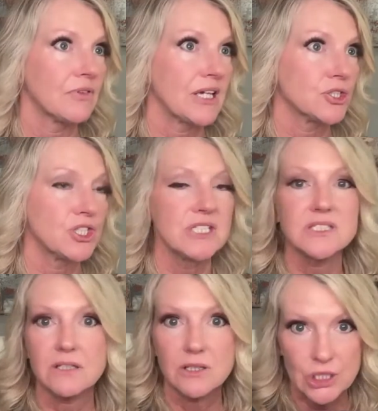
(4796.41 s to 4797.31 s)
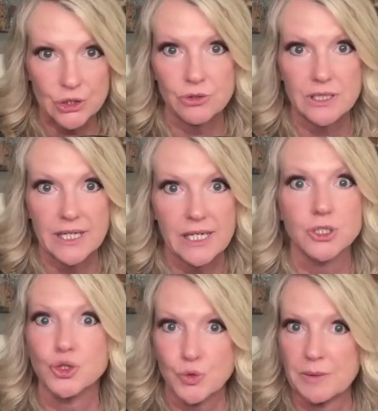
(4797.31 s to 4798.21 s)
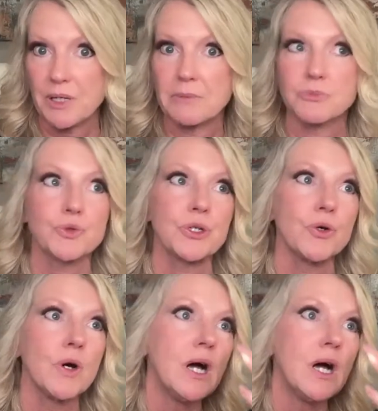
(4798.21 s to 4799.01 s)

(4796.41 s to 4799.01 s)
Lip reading: Like she is literally a dream come true,